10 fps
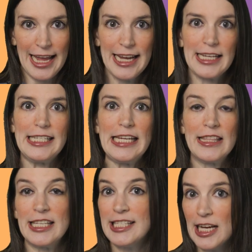And
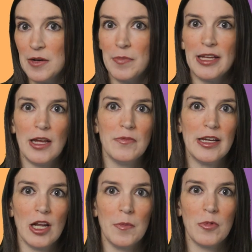in the second bit of
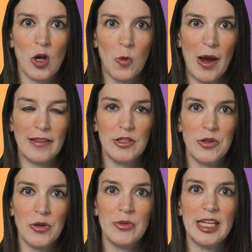GitHub Copilot
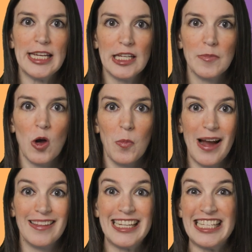news, GitHub
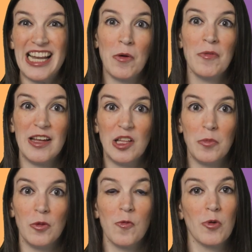Copilot is now
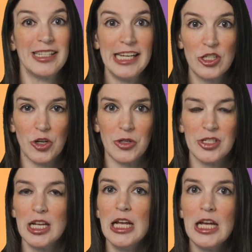available for
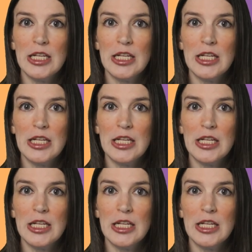teachers.